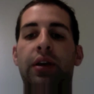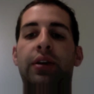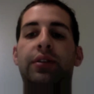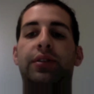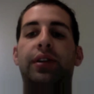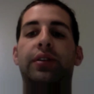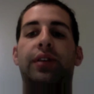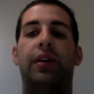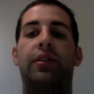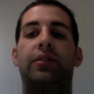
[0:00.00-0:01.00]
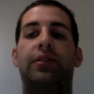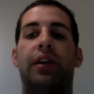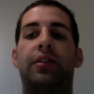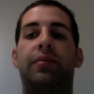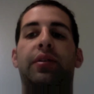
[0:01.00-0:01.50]
City Center is
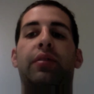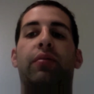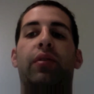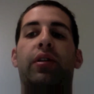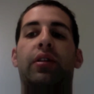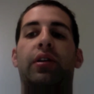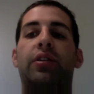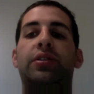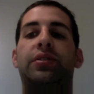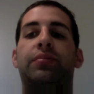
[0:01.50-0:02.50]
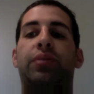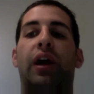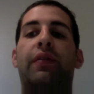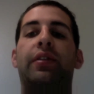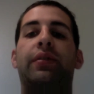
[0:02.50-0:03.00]
said to be one of the largest
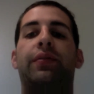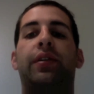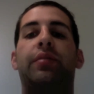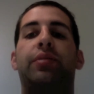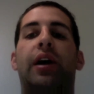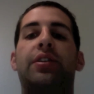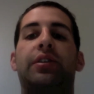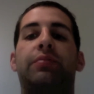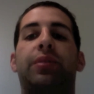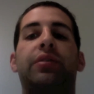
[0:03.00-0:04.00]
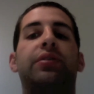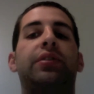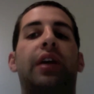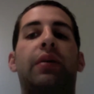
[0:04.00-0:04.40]
privately funded projects built to date